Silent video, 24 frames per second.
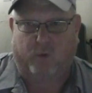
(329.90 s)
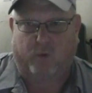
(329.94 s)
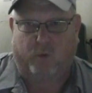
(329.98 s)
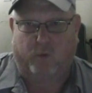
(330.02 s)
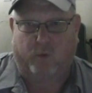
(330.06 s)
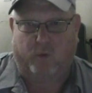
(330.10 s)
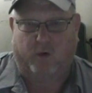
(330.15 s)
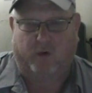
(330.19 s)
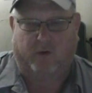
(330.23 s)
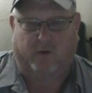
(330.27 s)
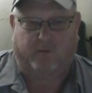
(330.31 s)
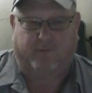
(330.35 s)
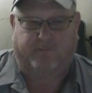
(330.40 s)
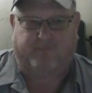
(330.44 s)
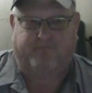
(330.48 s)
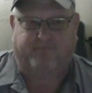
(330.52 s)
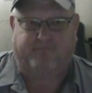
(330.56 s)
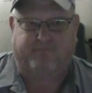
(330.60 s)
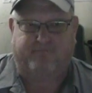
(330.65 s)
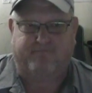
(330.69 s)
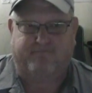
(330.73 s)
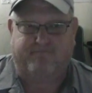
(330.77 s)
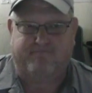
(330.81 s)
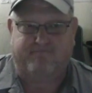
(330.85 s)
will
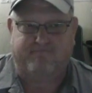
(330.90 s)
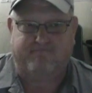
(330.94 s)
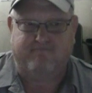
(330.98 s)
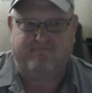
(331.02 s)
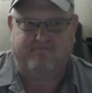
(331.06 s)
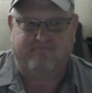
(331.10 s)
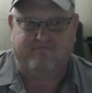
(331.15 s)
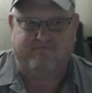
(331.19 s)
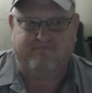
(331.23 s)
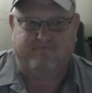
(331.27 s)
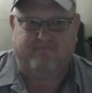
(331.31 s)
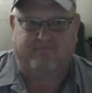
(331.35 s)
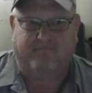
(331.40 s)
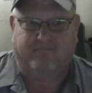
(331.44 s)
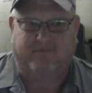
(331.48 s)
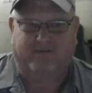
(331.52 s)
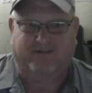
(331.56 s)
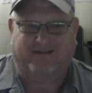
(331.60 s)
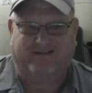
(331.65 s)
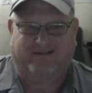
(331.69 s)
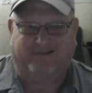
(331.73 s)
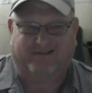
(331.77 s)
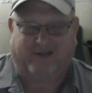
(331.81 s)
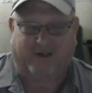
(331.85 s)

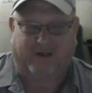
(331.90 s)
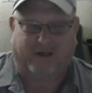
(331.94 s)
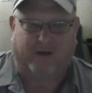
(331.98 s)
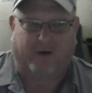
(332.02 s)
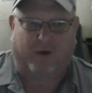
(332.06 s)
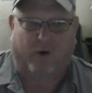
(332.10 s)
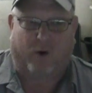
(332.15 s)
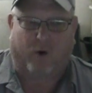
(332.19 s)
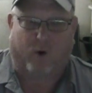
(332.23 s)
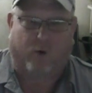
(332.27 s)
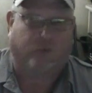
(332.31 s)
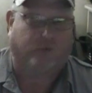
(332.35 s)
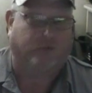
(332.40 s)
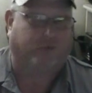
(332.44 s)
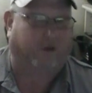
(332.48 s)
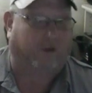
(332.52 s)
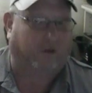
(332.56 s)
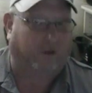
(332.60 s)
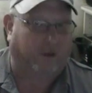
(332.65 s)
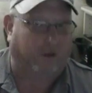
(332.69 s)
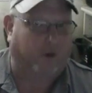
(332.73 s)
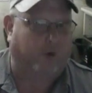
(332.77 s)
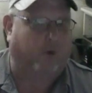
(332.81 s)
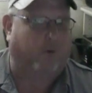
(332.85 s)
tend to hold a
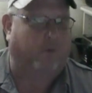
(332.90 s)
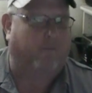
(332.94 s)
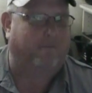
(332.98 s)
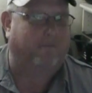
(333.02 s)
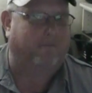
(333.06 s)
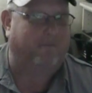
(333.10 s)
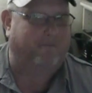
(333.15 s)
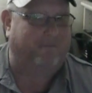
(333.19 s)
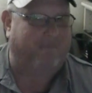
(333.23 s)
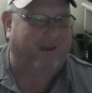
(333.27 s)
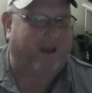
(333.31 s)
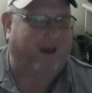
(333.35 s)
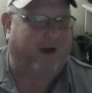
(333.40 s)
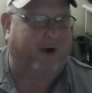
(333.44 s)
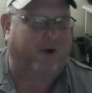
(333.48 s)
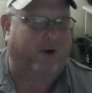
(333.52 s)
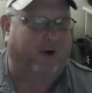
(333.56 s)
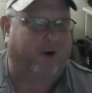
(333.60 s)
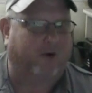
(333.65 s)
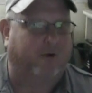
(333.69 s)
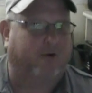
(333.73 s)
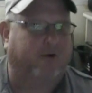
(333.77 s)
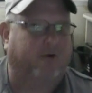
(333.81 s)
little better